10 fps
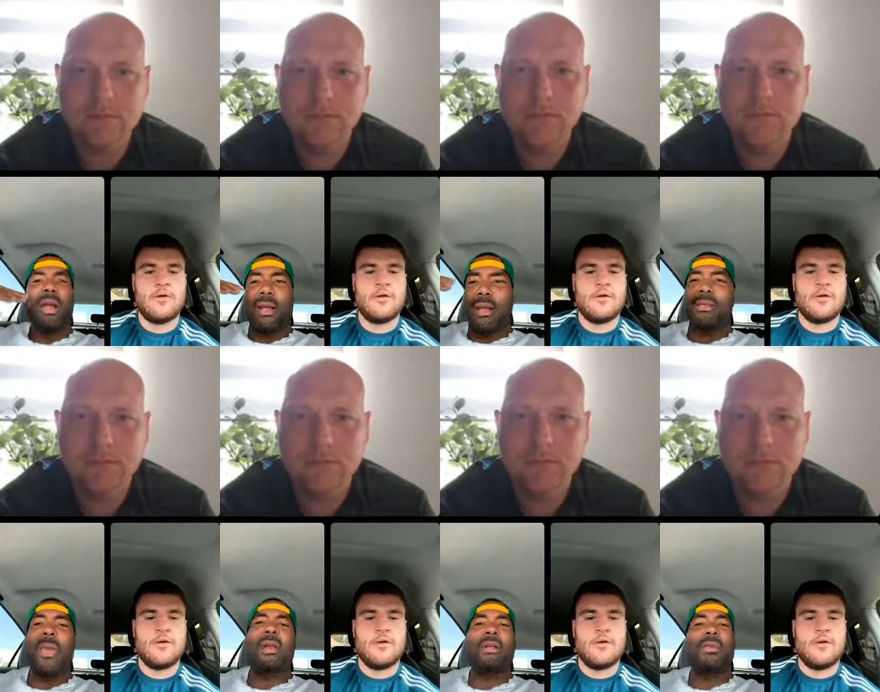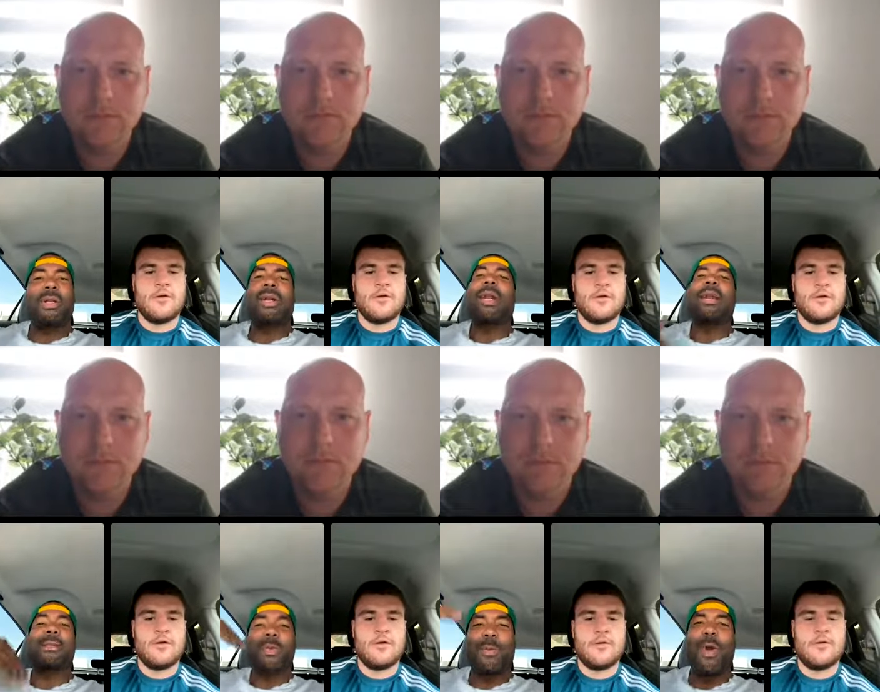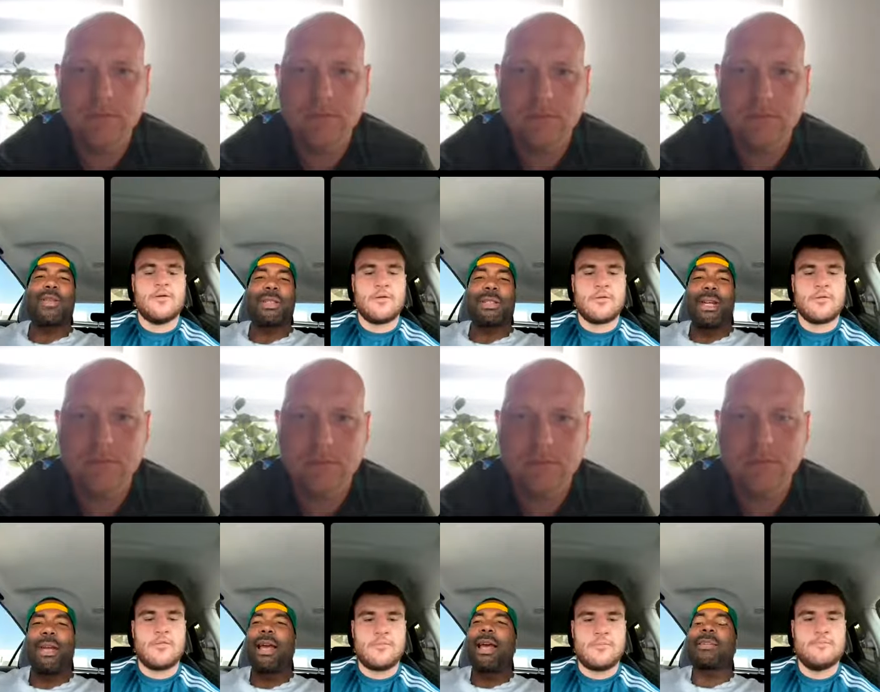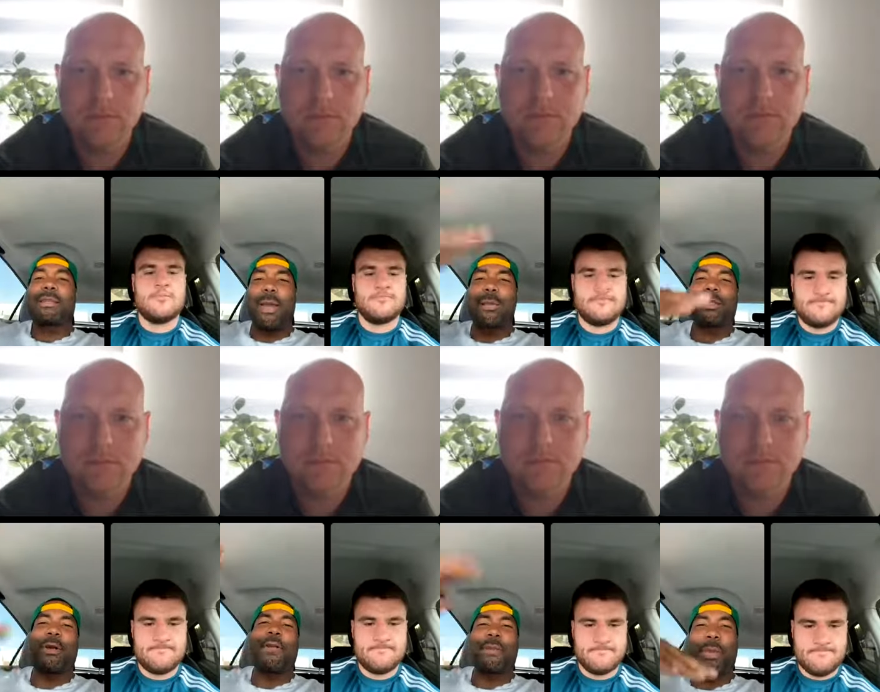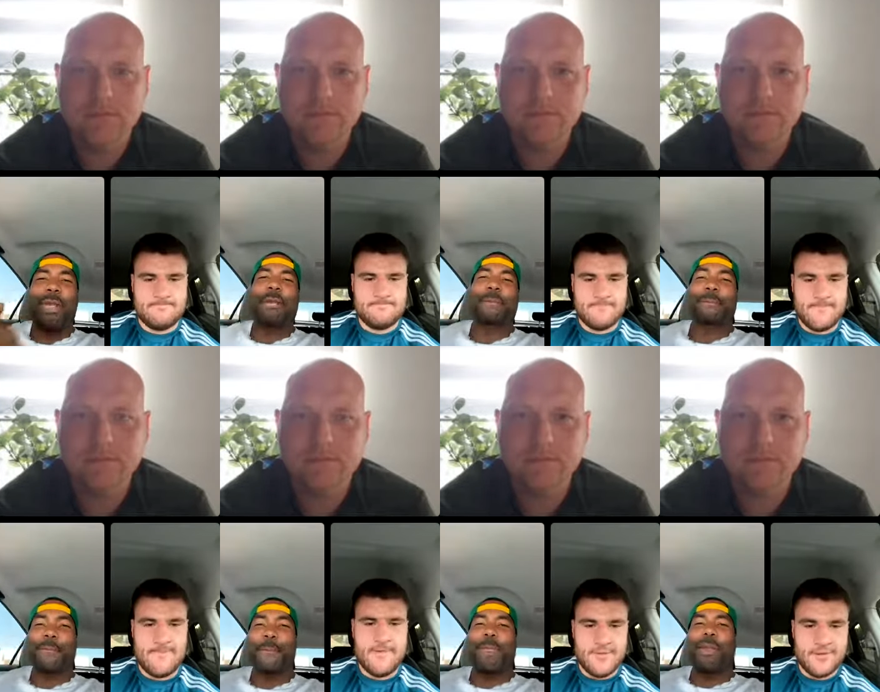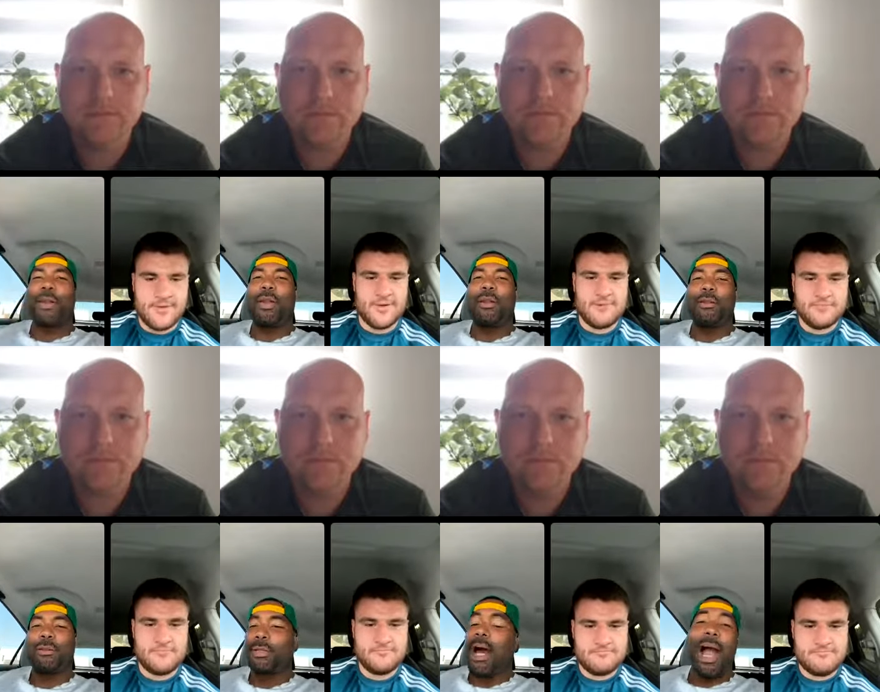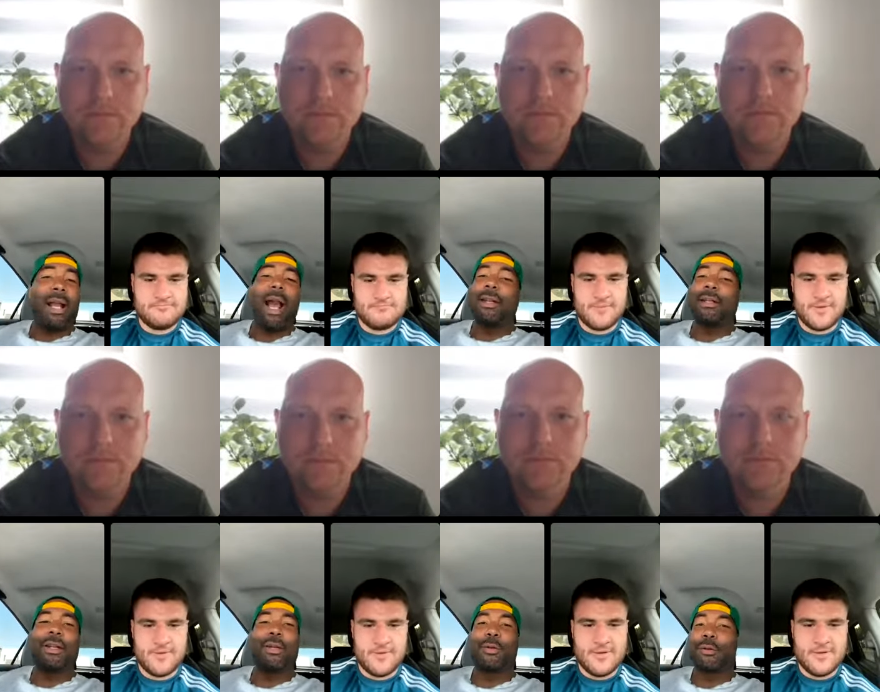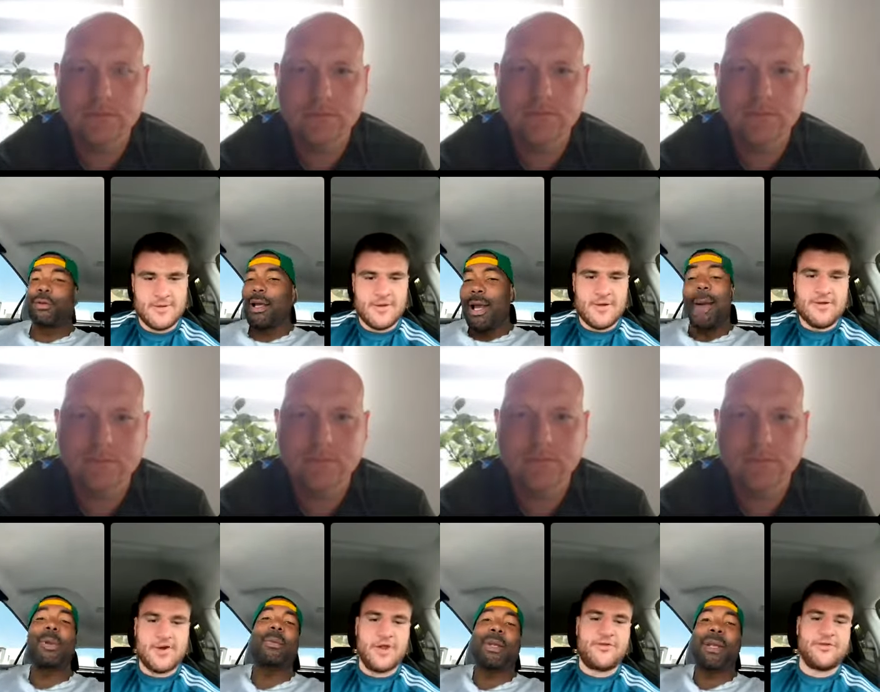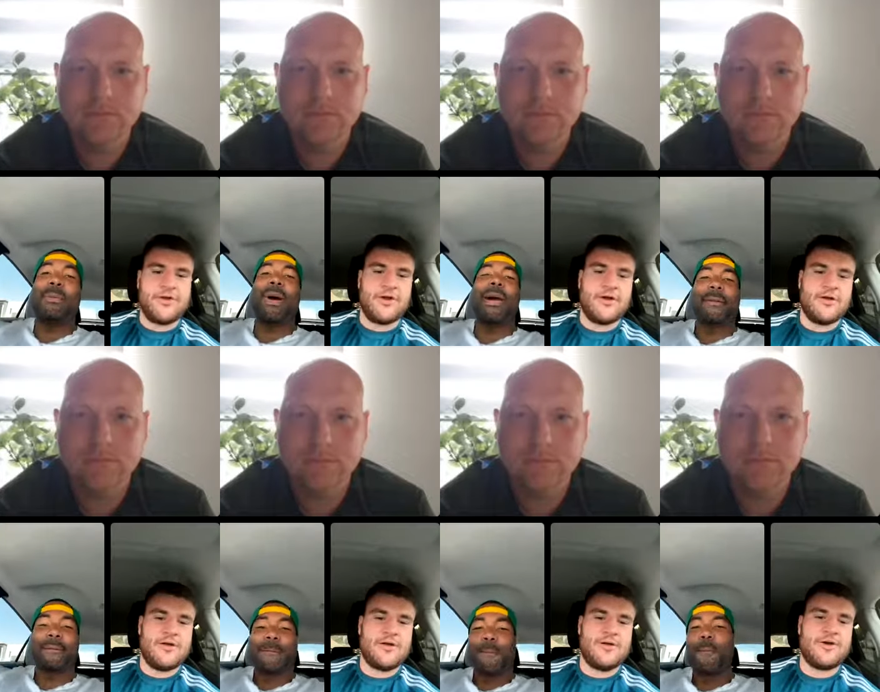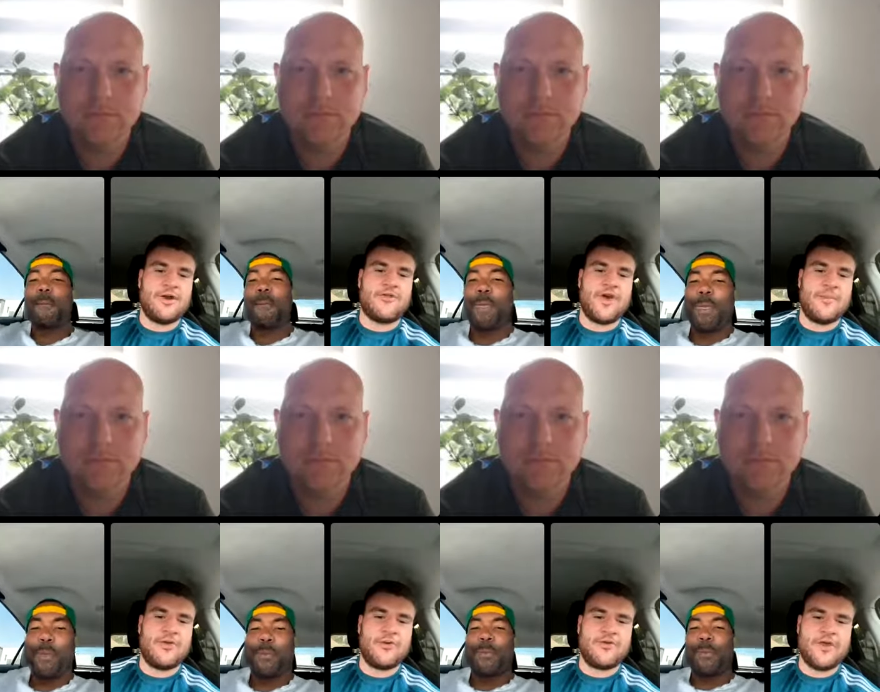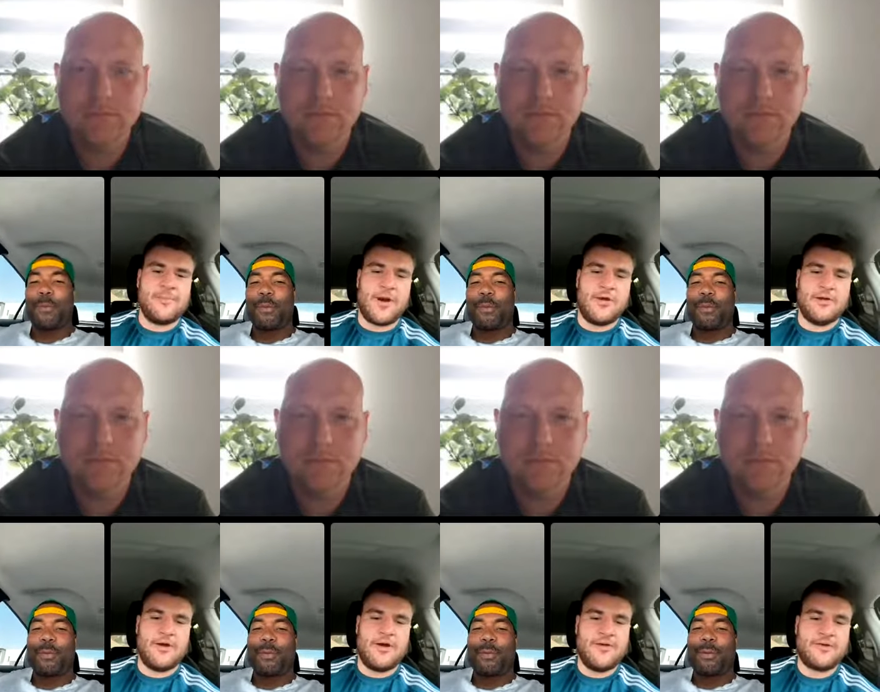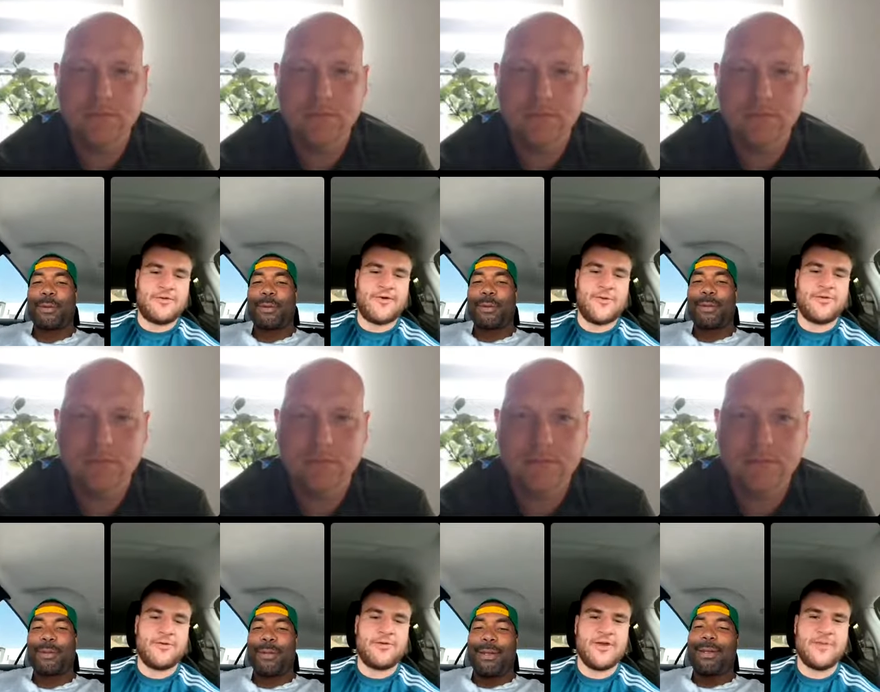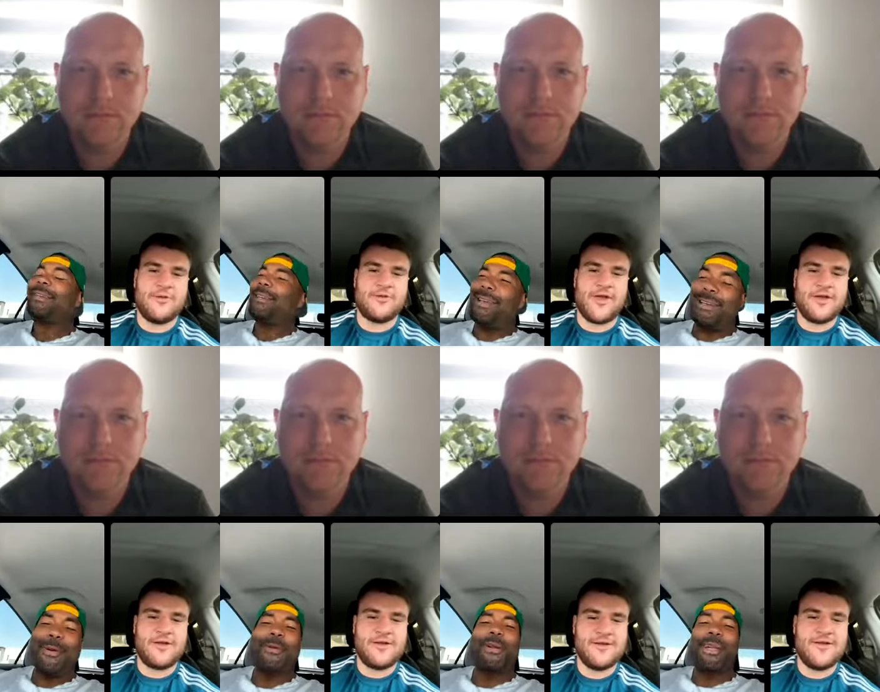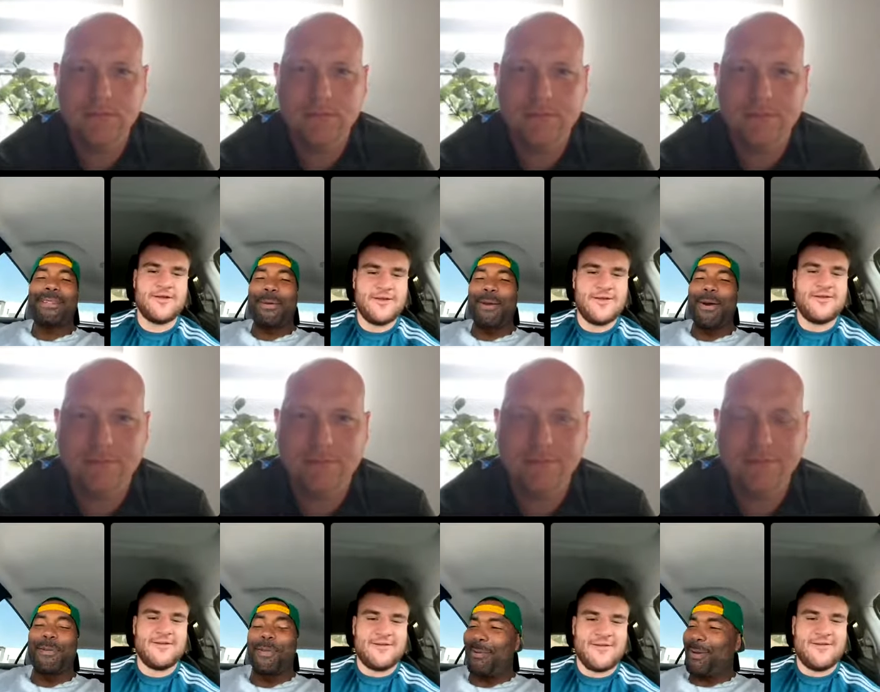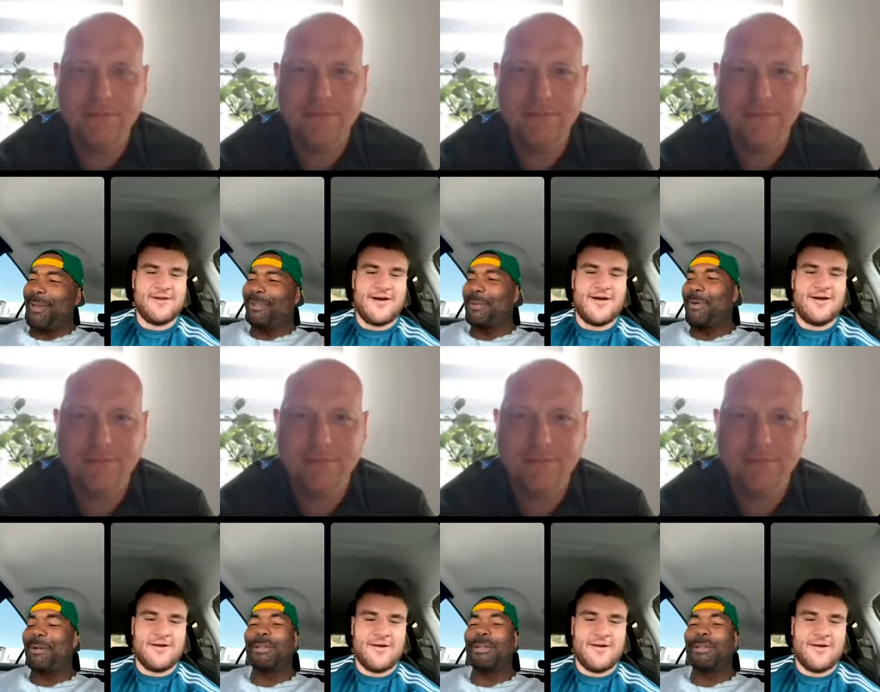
Speaker 1: and his management and his promotion as a stepping stone for me. Yeah. You know, I ain't got nothing to lose.
Speaker 2: you're gonna, to you're gonna, you're going to turn me into a T-bone, aren't you? You're going to turn me into a T-bone steak. Yeah, yeah we'll
Speaker 1: get a T-bone, man. We'll get a T-bone.